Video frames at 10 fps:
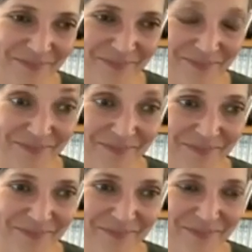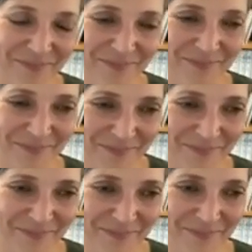
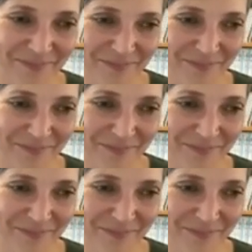[no speech]